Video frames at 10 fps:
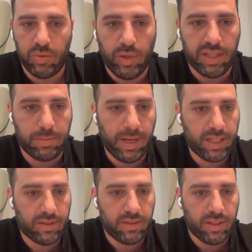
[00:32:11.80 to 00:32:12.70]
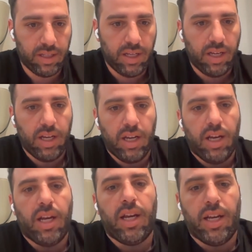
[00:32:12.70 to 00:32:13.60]
as we expect.
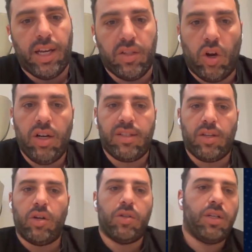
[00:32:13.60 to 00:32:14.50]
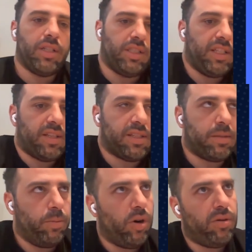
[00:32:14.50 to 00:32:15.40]
And also, this
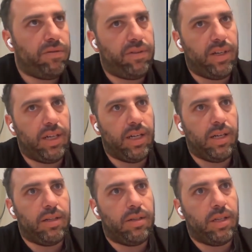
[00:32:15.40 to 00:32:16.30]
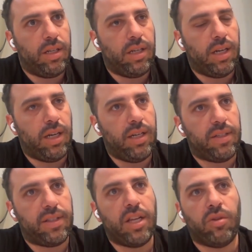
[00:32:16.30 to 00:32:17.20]
is more of
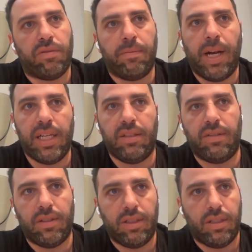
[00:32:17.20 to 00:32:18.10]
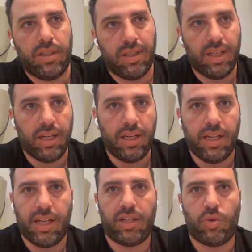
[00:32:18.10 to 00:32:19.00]
a state of mind than
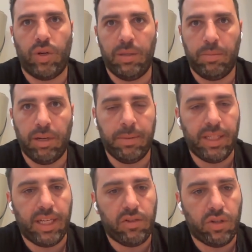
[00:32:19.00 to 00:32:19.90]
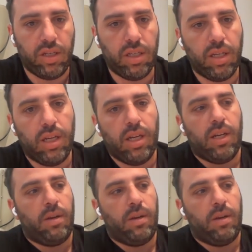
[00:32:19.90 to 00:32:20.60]
an actual implementation.